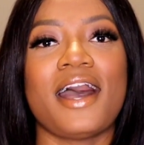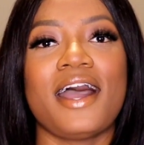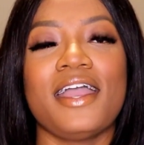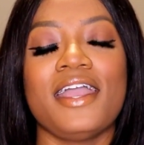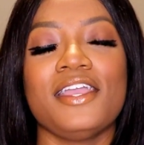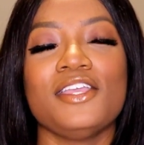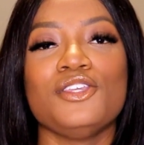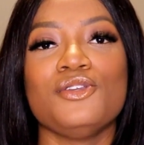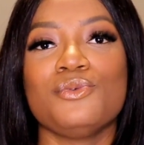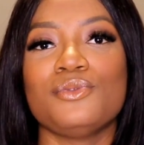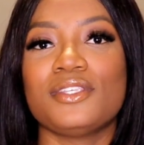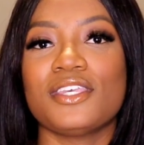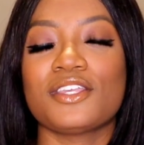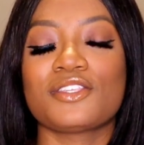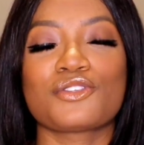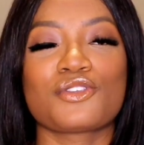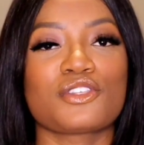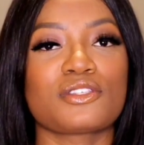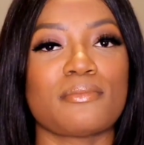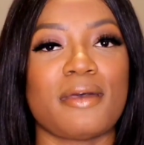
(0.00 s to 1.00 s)
my
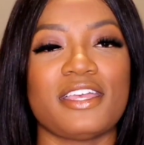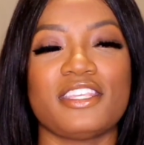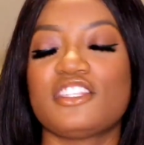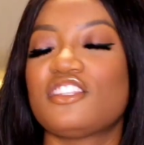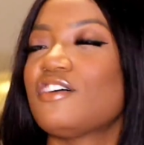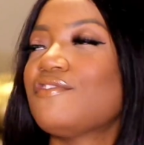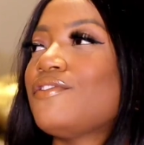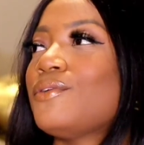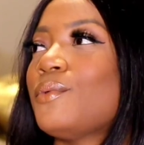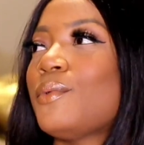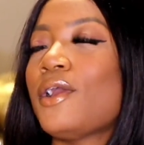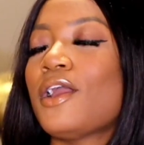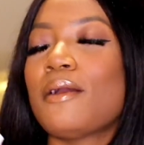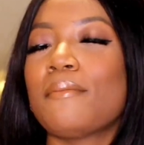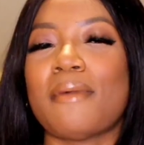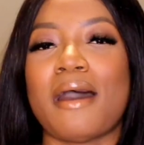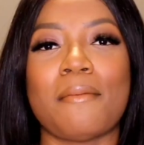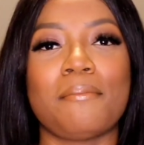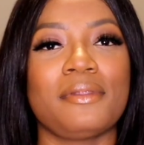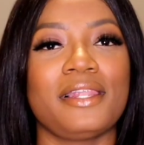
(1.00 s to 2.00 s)
utensils, my
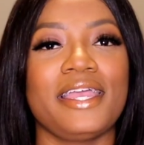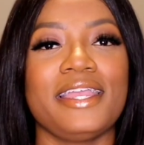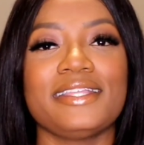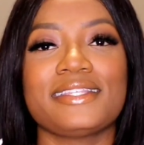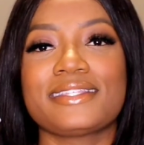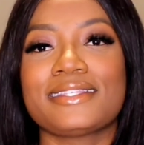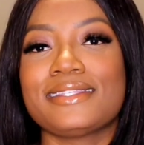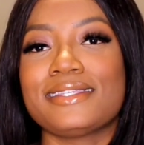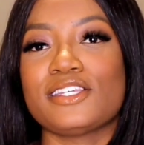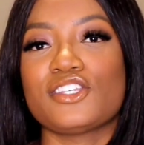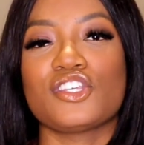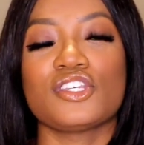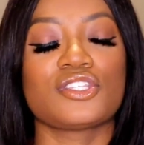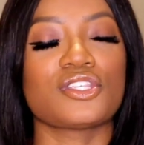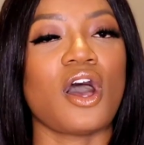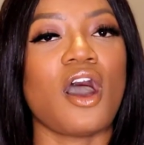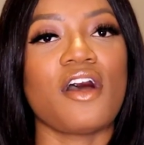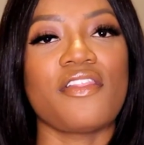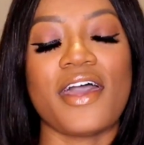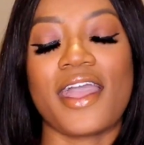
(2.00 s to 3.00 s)
silverware, my plates,
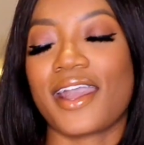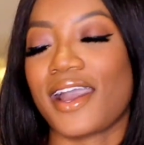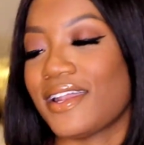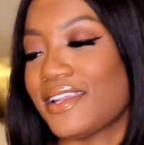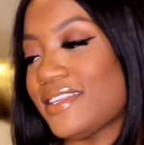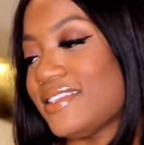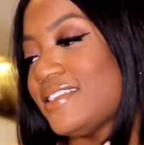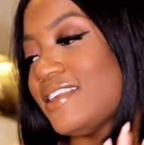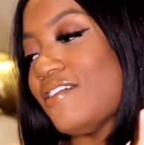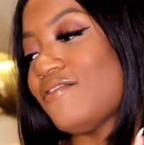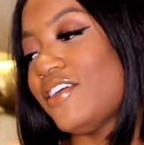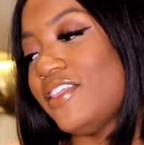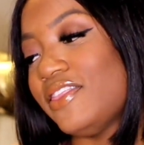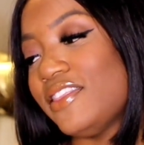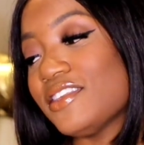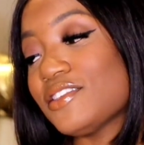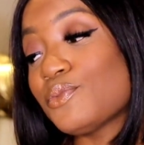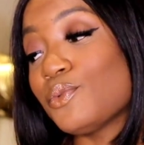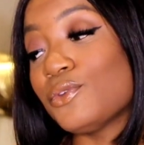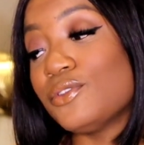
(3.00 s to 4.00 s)
dishes, all that kind of stuff,
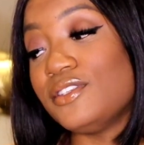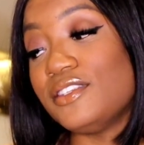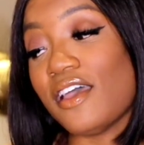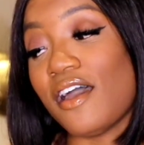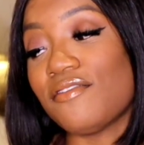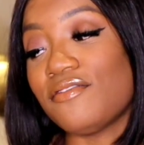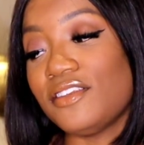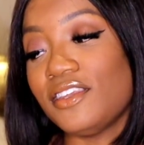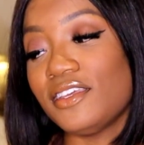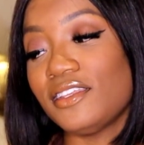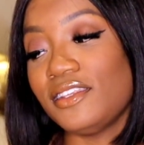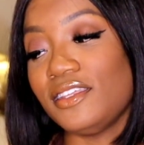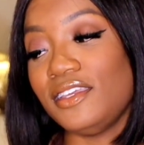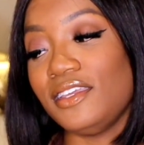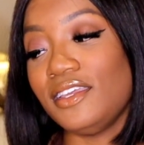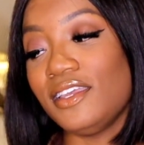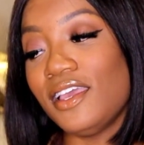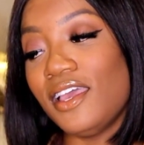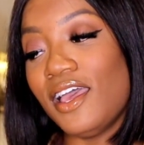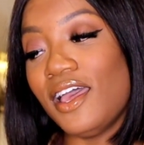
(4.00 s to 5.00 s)
and this will
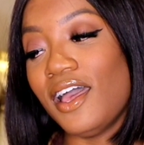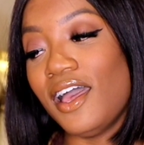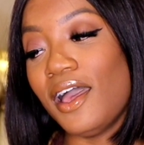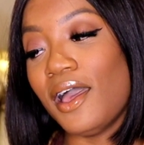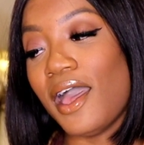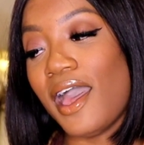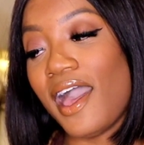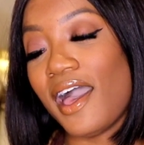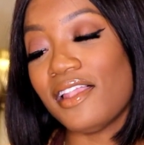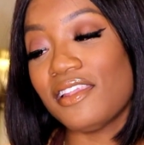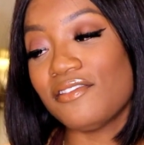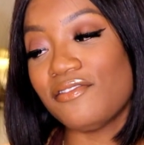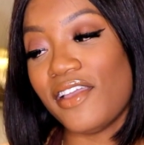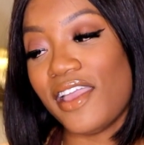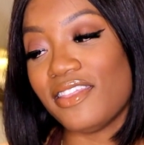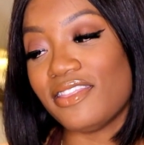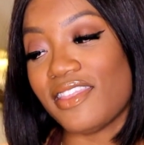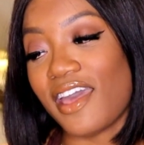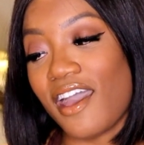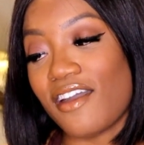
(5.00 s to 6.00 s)
definitely
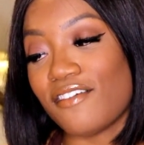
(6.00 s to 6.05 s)
elevate